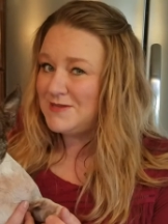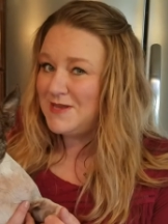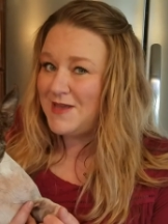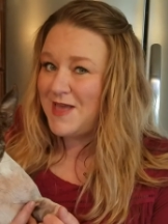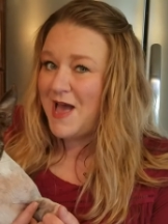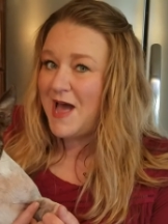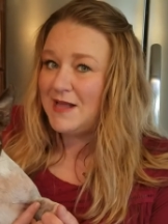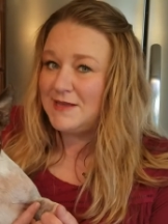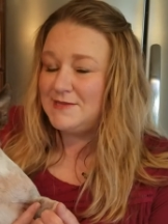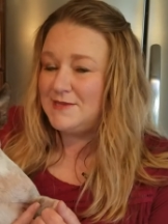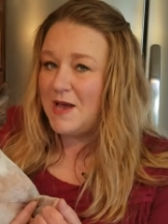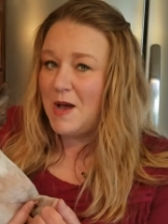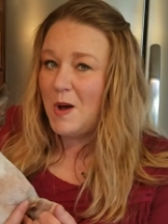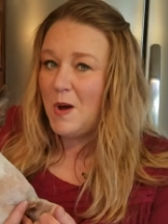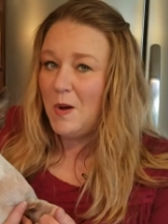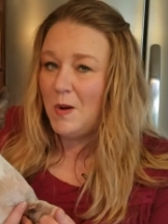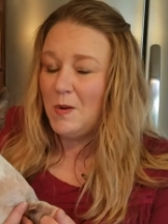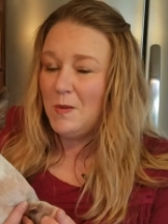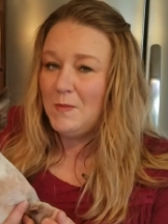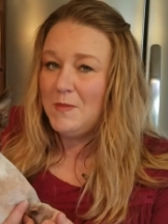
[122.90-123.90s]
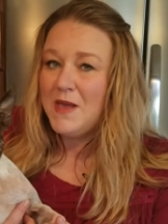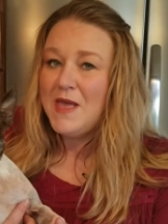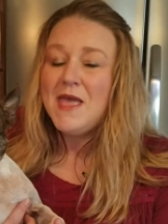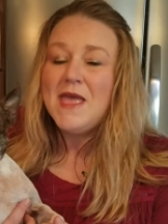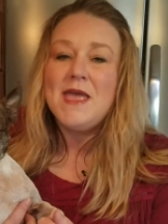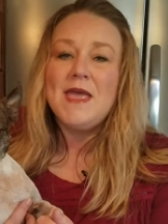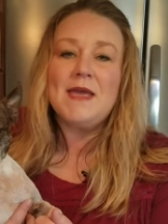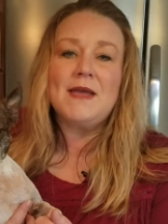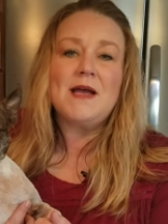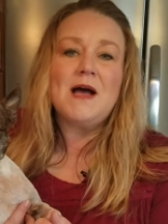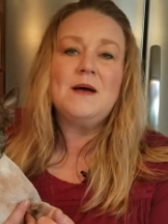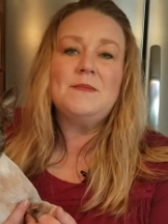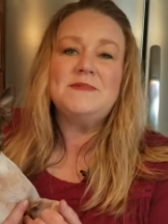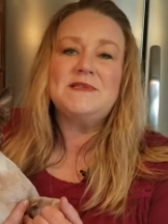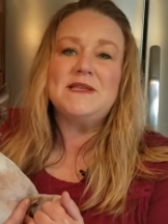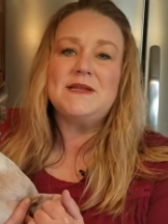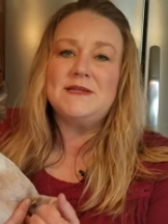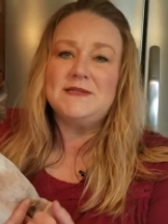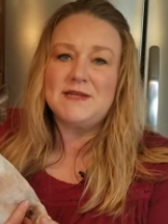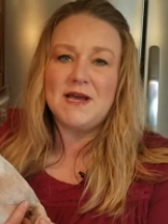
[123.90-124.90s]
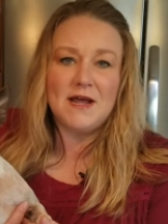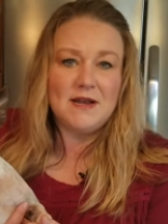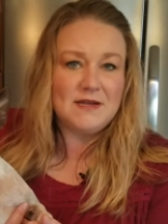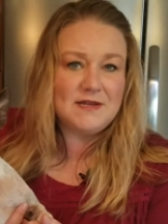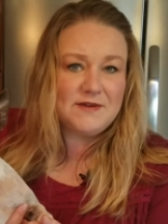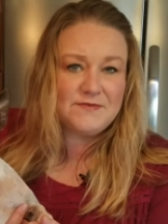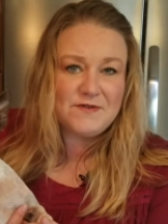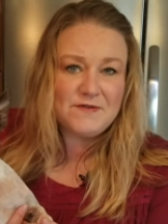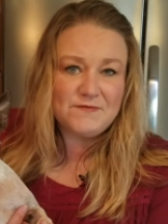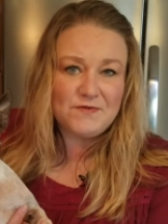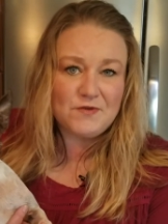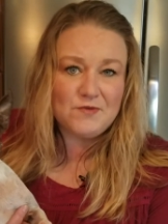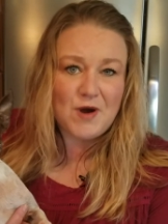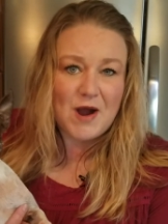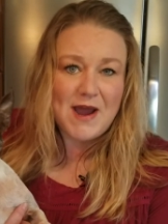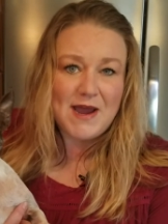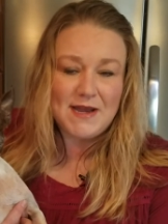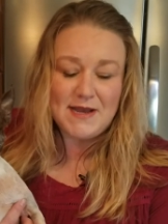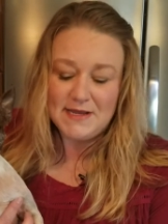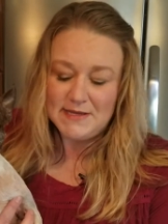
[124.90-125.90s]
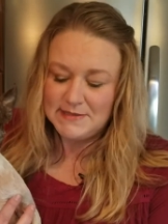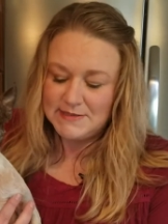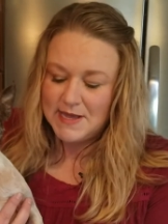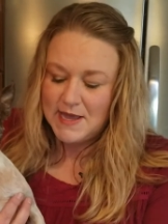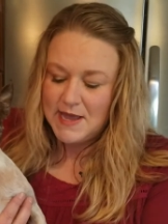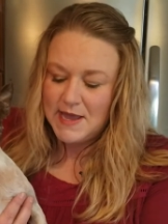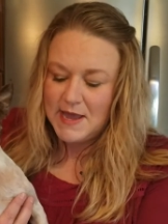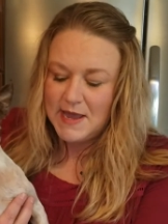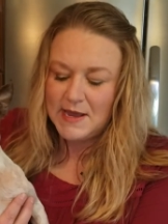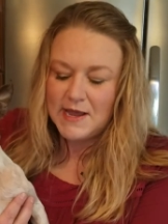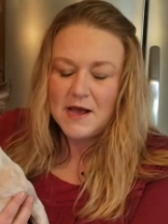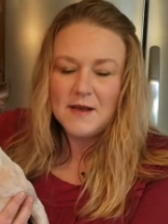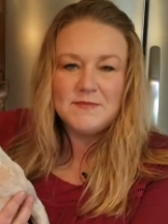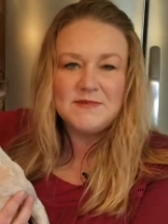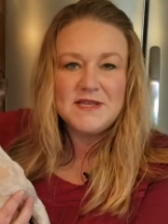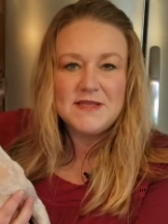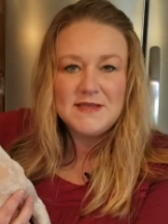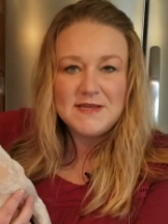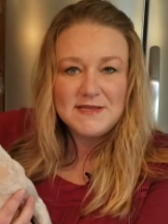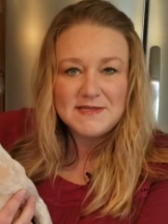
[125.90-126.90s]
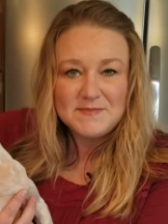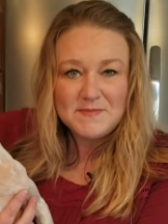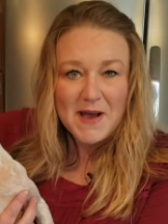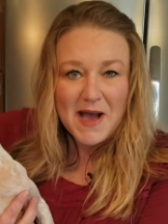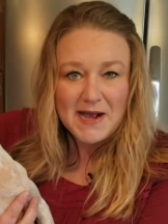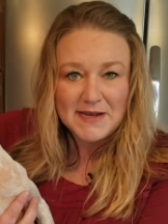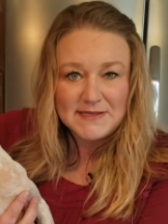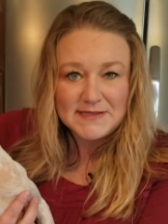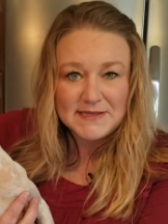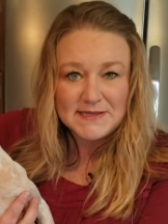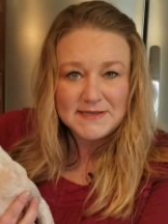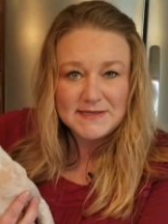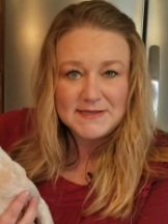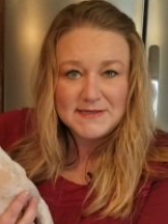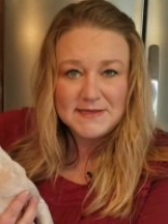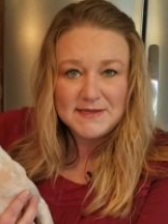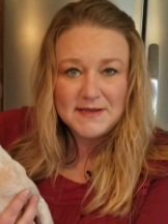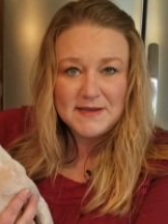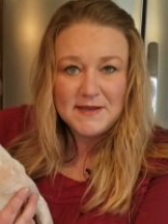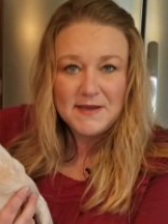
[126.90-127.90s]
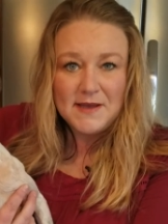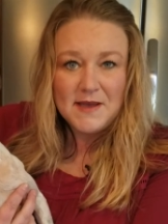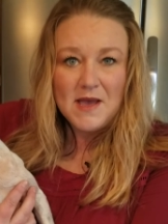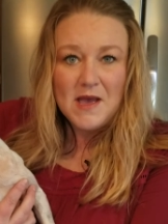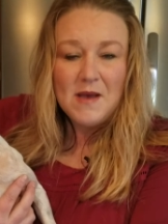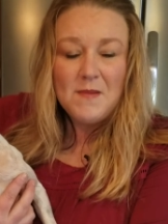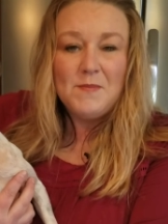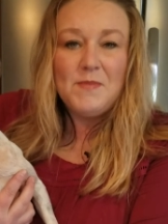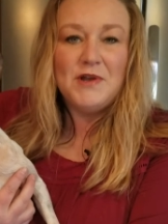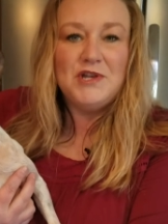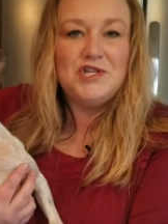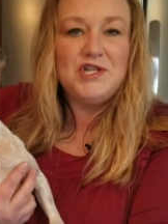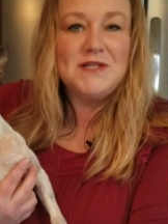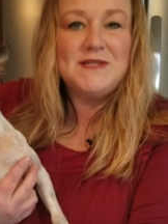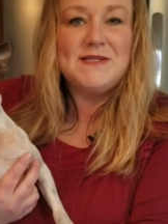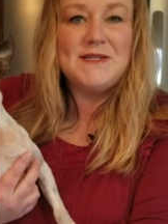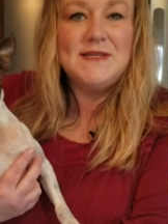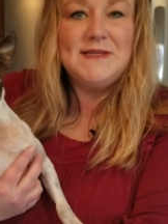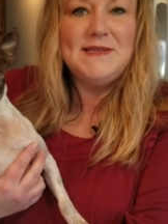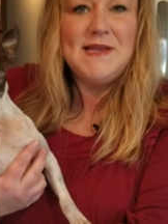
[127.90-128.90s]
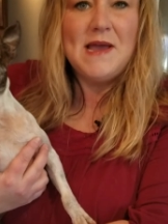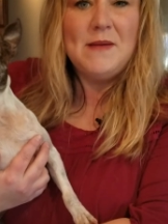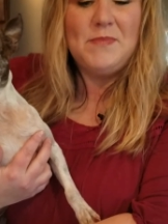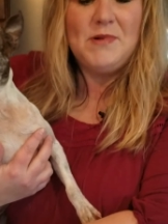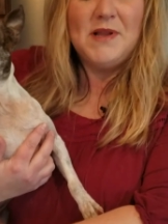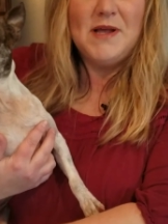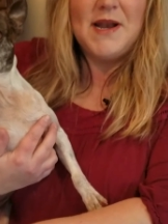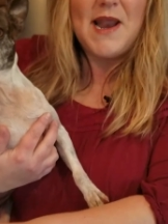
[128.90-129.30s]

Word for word: and cats at home. It comes in a ton of different varieties. It comes in these boxes but just to sample it